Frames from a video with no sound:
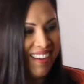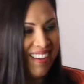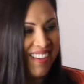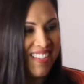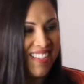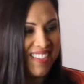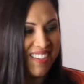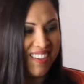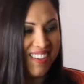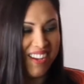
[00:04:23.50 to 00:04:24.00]

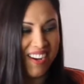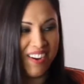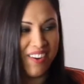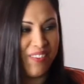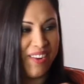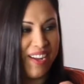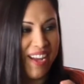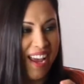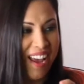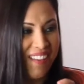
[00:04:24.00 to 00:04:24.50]
So there
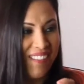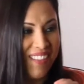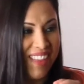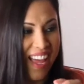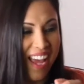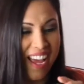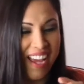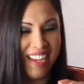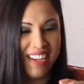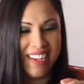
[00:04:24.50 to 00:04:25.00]
we have
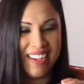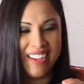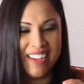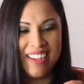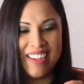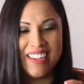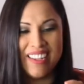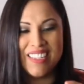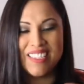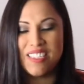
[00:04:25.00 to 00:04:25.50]
that.
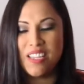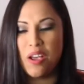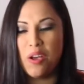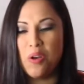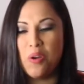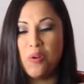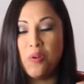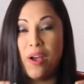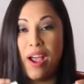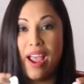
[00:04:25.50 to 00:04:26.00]

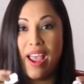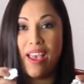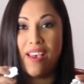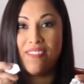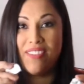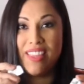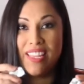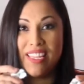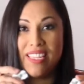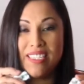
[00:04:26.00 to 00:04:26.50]
So I
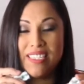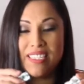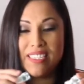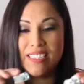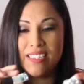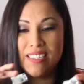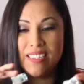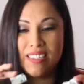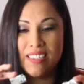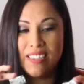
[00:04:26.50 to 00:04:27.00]
have this
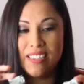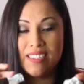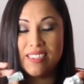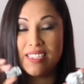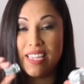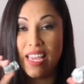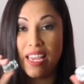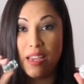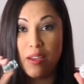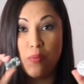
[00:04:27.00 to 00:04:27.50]

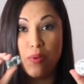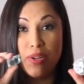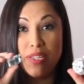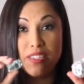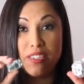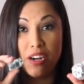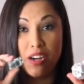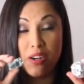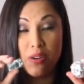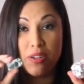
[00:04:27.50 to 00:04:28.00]
same, we
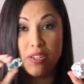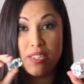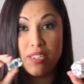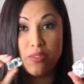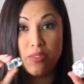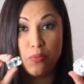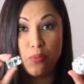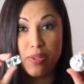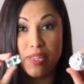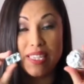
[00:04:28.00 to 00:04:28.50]
started
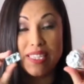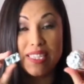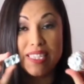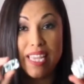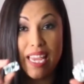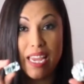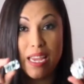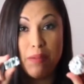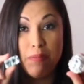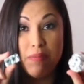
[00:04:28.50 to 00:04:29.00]
with the
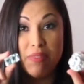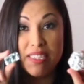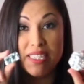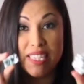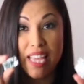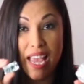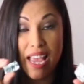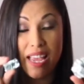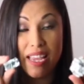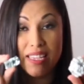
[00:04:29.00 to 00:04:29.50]
same
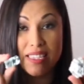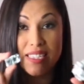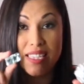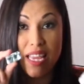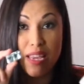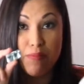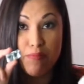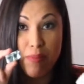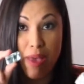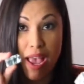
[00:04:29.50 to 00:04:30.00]
size,
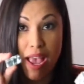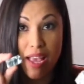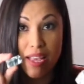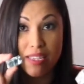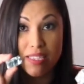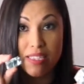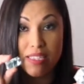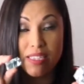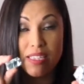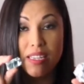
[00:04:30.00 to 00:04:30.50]
same
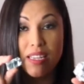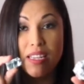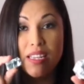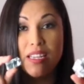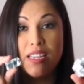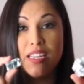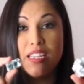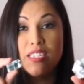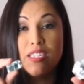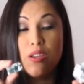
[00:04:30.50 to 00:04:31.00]
mass.
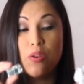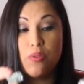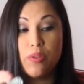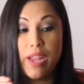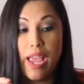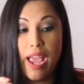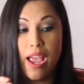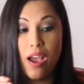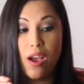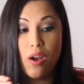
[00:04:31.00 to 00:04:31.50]
So
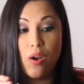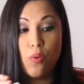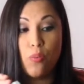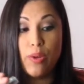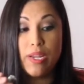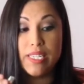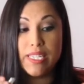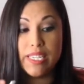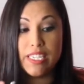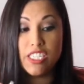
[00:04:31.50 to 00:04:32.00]
now we
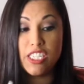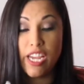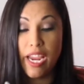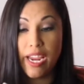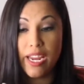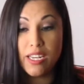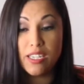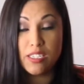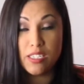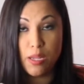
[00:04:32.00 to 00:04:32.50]
did
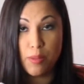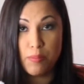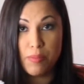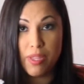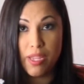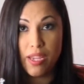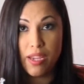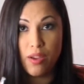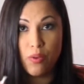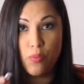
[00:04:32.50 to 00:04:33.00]
change
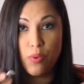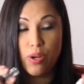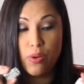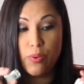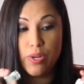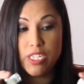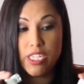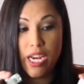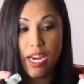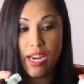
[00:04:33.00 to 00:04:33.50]
something. What did
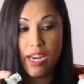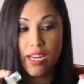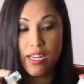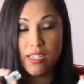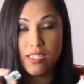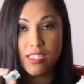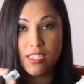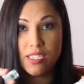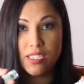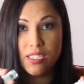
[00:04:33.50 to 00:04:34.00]
we
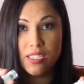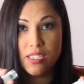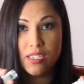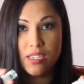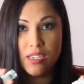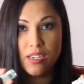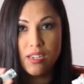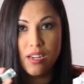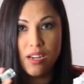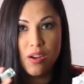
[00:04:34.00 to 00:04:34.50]
change?
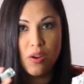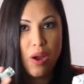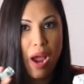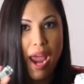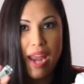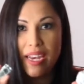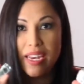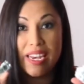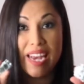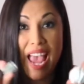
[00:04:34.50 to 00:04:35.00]
I
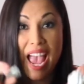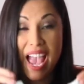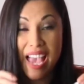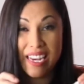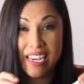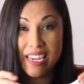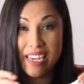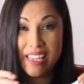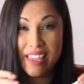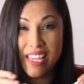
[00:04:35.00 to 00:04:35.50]
didn't add
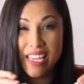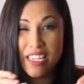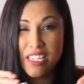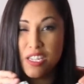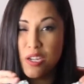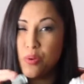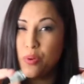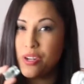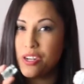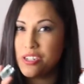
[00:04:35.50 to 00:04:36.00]
anything
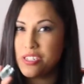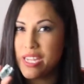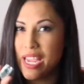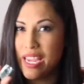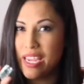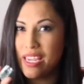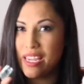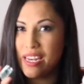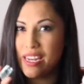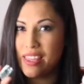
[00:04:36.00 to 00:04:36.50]
to it or
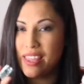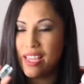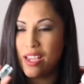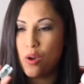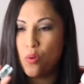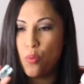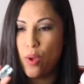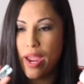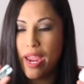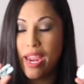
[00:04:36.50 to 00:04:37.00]
take anything
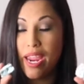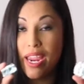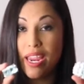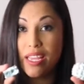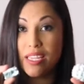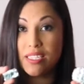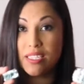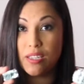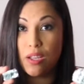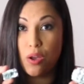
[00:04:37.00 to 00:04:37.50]
away,
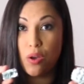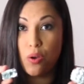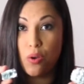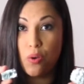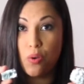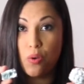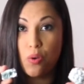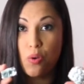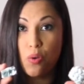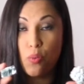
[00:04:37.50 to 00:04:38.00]

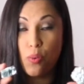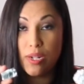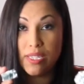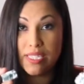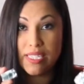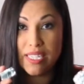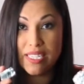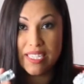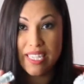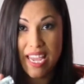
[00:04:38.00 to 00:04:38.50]
so what's
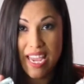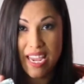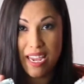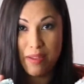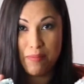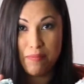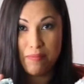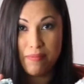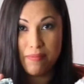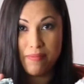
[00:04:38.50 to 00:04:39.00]
the same?